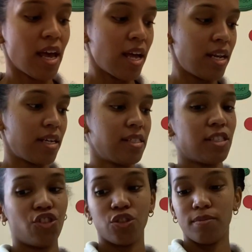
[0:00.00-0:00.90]
Let's
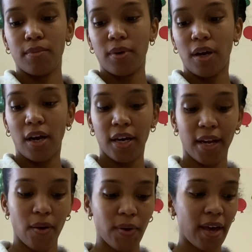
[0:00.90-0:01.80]
cut
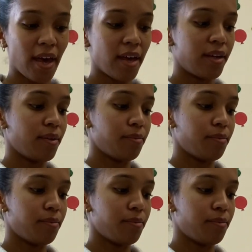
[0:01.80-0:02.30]
out a head.